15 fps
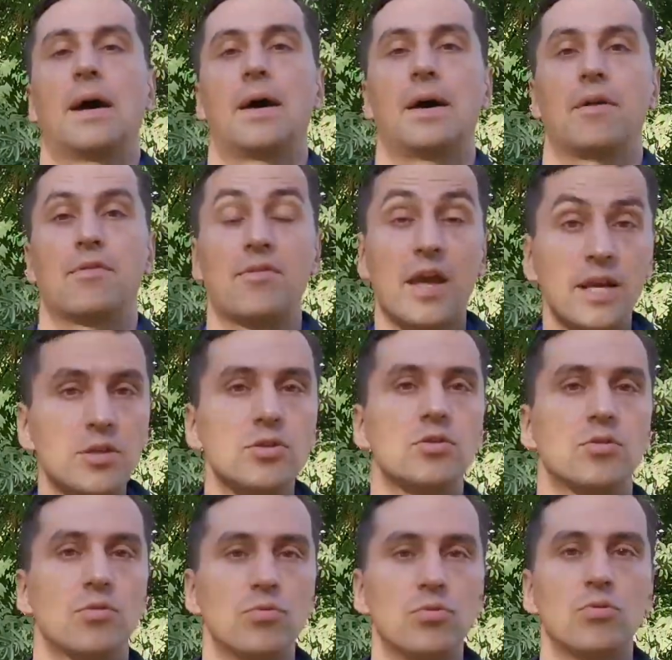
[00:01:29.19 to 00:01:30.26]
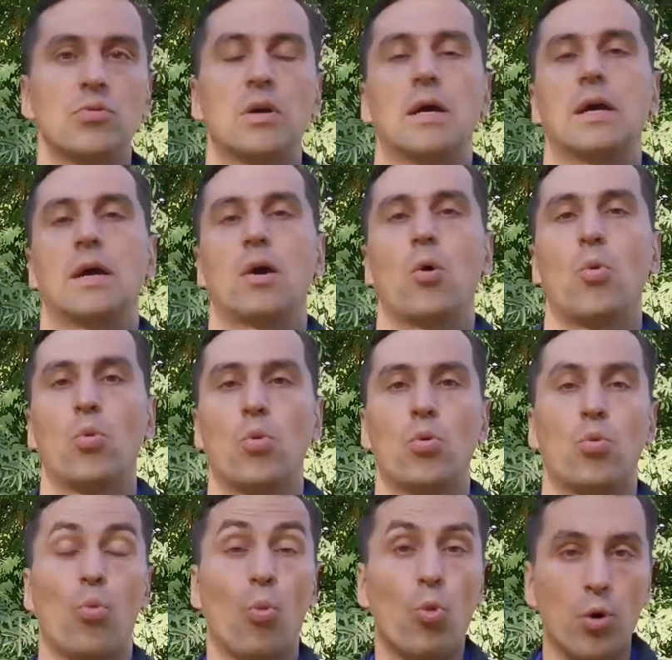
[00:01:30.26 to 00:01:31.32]
uh, thanks to
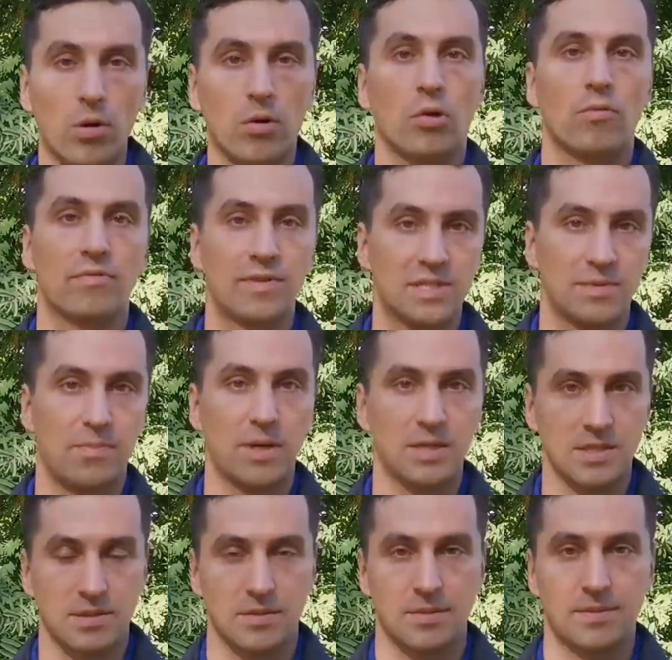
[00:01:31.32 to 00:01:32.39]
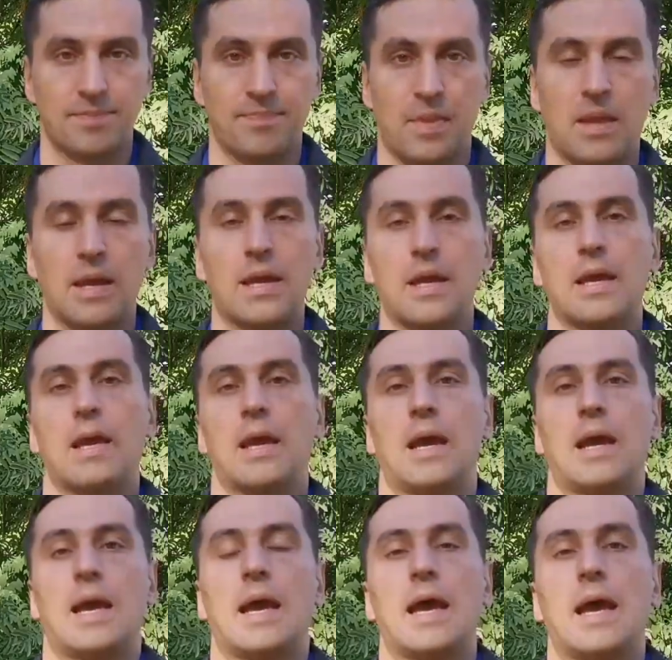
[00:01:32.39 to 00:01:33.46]
work of this muscle.
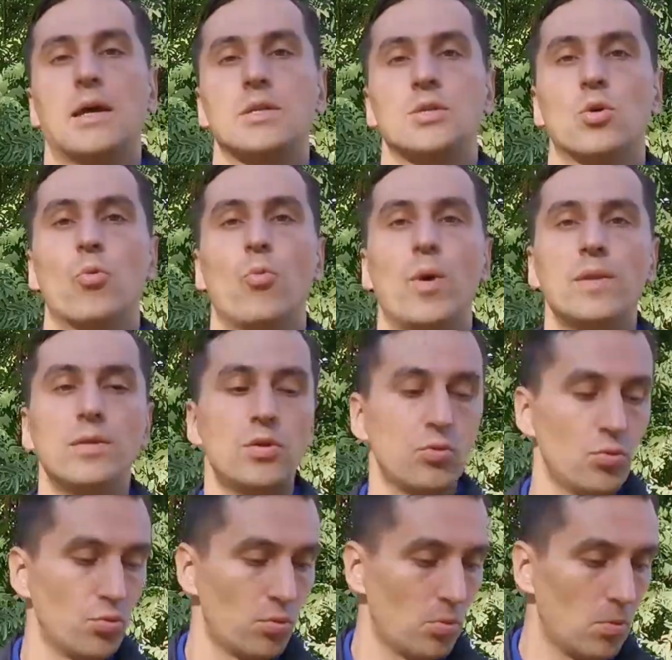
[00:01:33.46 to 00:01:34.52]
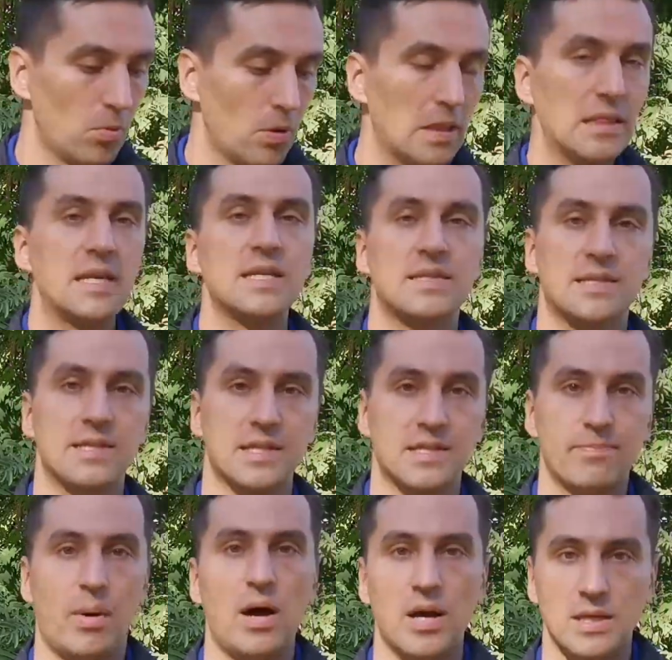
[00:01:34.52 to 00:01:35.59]
So when you release the
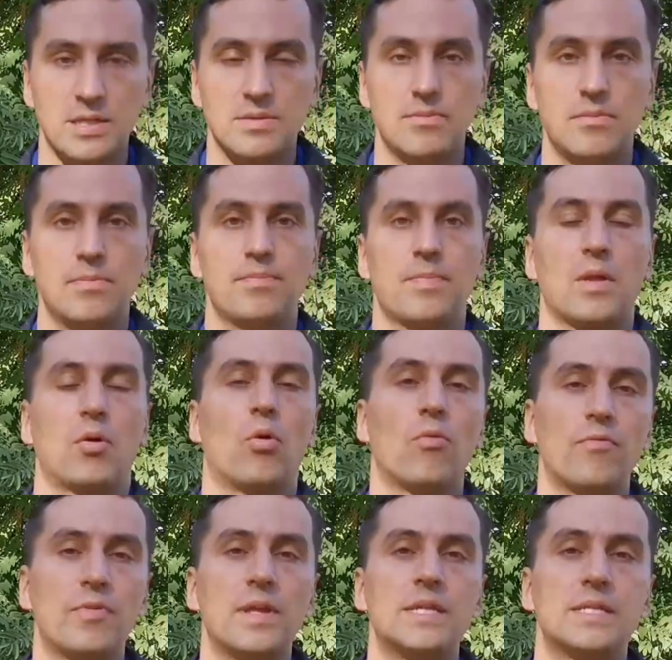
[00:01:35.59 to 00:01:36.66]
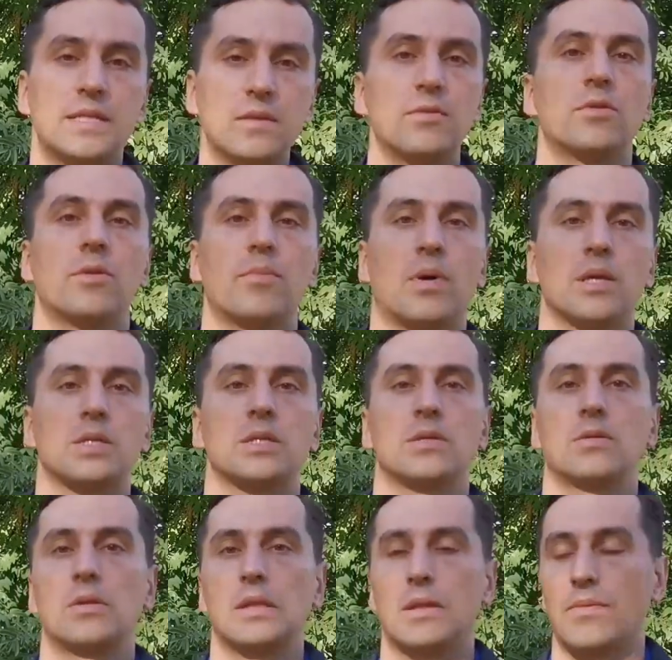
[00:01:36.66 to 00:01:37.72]
spasm of the ciliary
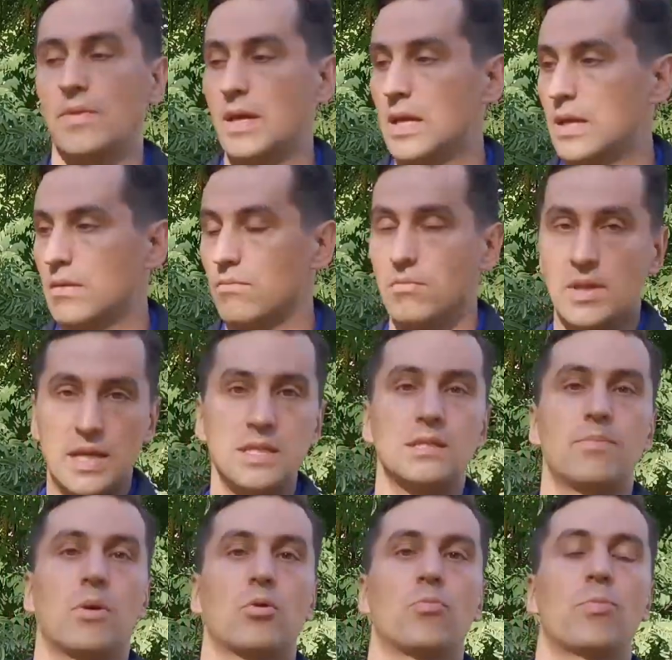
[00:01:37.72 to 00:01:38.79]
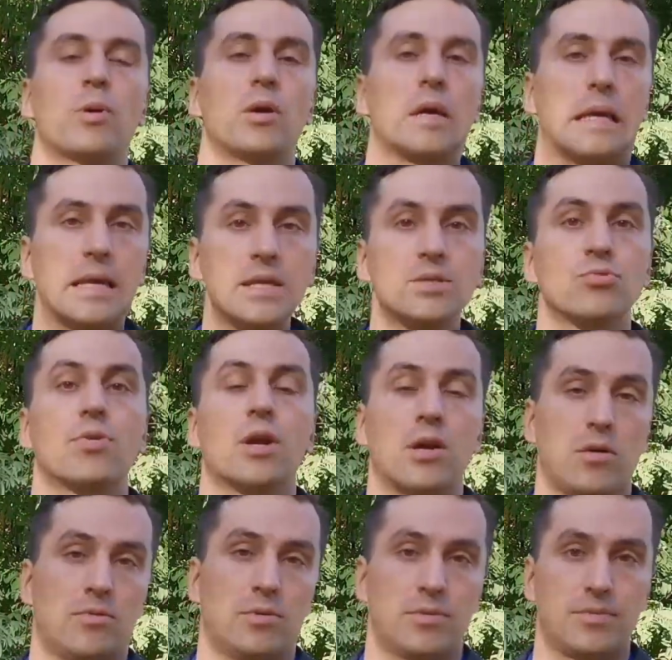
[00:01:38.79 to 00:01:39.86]
muscle, the lens myopia is
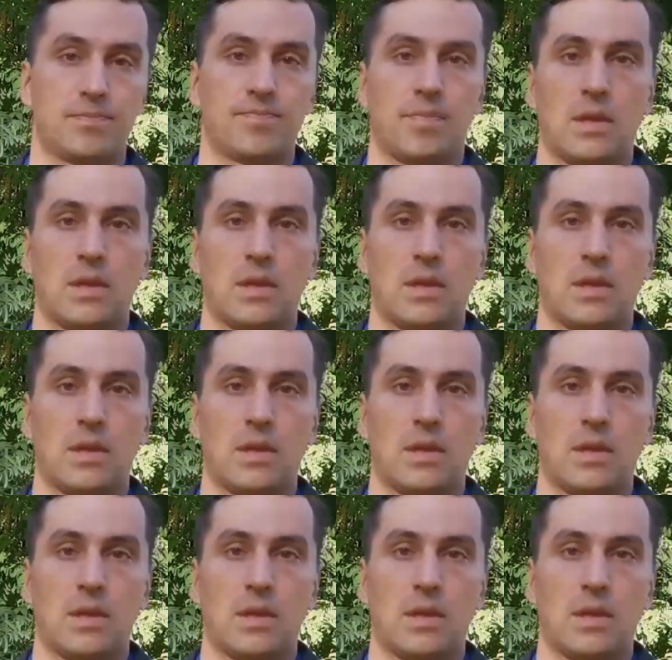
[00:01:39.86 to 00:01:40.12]
recovered.